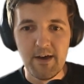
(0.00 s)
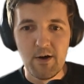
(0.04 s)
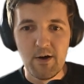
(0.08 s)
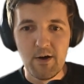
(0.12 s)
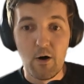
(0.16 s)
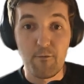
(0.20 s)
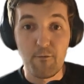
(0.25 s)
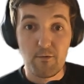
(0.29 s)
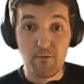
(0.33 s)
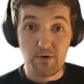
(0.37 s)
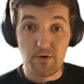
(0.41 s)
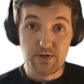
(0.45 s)

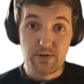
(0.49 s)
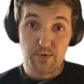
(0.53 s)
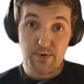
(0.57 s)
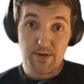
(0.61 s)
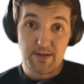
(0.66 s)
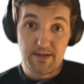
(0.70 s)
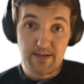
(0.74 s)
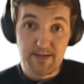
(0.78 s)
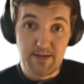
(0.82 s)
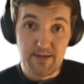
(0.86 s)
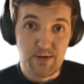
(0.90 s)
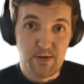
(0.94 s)
Of course, during the
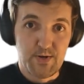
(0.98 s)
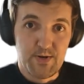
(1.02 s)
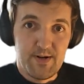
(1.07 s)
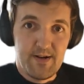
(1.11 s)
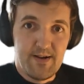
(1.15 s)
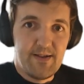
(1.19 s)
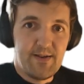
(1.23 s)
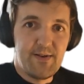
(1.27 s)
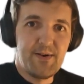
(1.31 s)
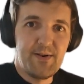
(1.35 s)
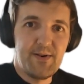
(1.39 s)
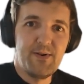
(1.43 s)
session,
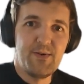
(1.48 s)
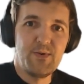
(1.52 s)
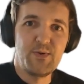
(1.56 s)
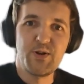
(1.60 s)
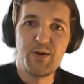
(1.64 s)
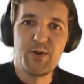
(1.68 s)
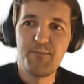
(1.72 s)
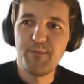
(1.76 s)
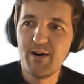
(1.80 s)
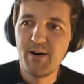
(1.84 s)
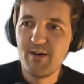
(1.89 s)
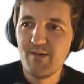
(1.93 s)
Jay
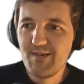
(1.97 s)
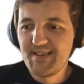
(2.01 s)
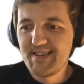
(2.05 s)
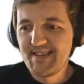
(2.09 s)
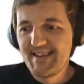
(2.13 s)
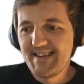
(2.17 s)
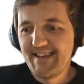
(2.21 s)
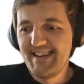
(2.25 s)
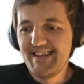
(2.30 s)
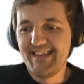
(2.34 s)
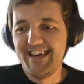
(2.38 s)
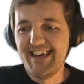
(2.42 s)
Powell
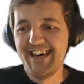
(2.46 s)
said,